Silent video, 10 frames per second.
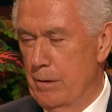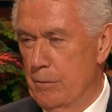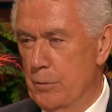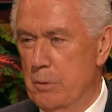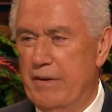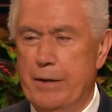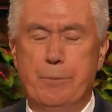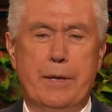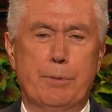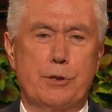We invite
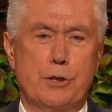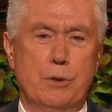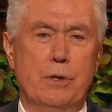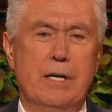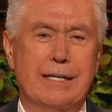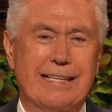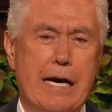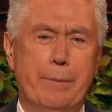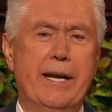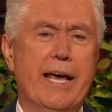people to
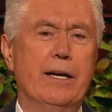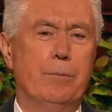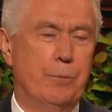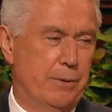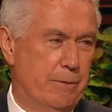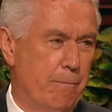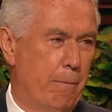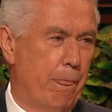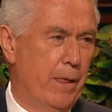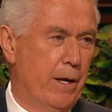come and help
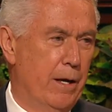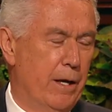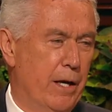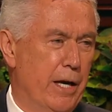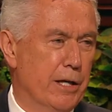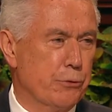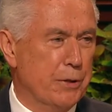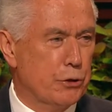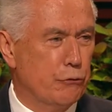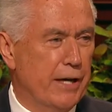as
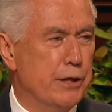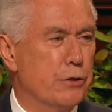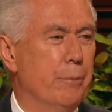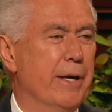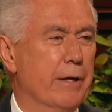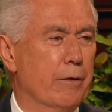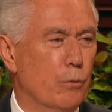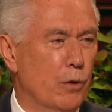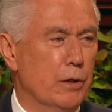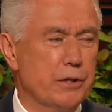we try to make the
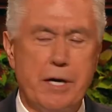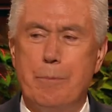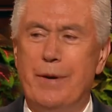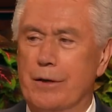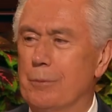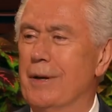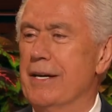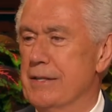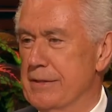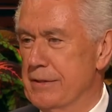world a better
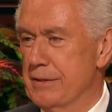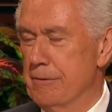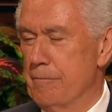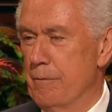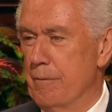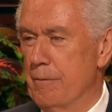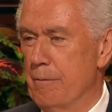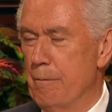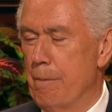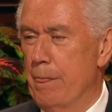place.
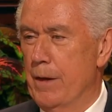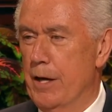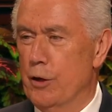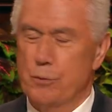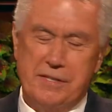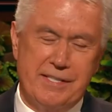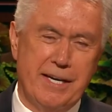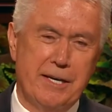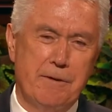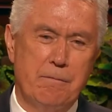And we
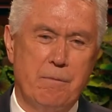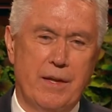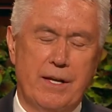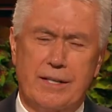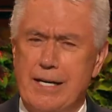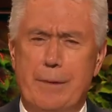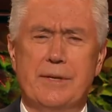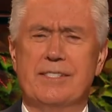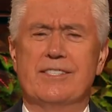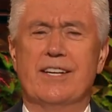say, come
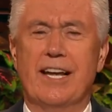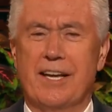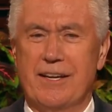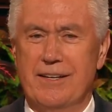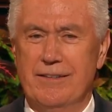and stay.